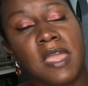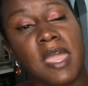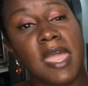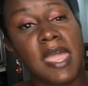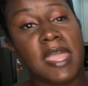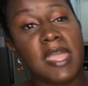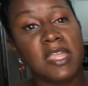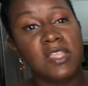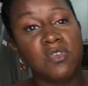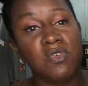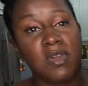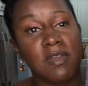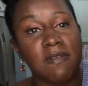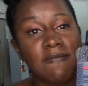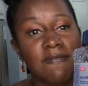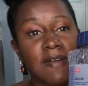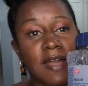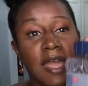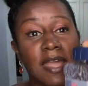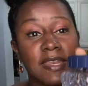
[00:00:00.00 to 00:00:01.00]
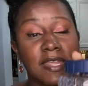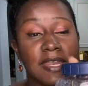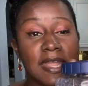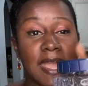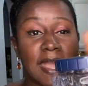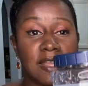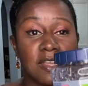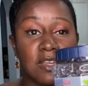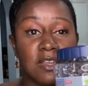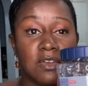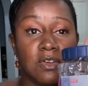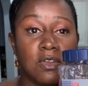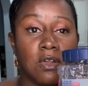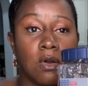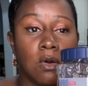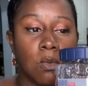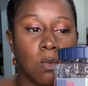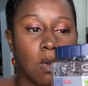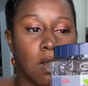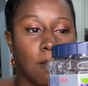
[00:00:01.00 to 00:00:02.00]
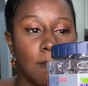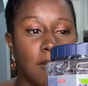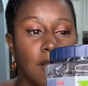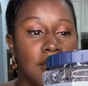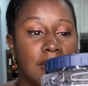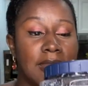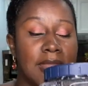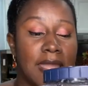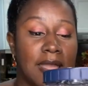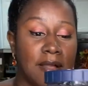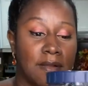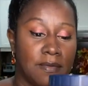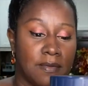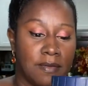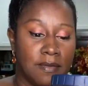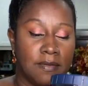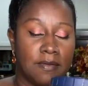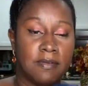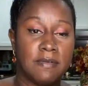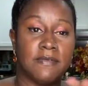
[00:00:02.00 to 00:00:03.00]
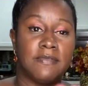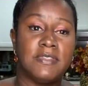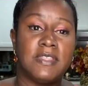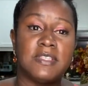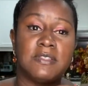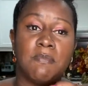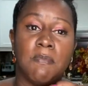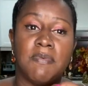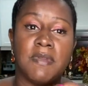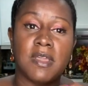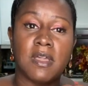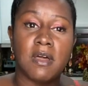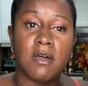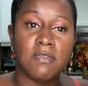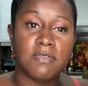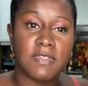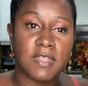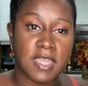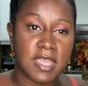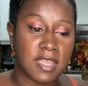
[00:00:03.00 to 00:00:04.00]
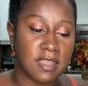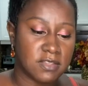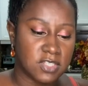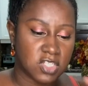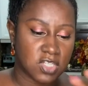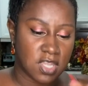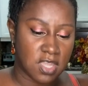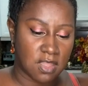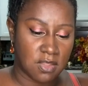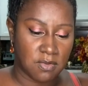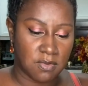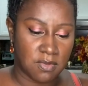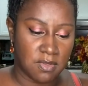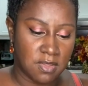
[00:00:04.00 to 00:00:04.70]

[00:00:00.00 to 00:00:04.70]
And you can find it at good old Walmart. Now, this big old thing of gel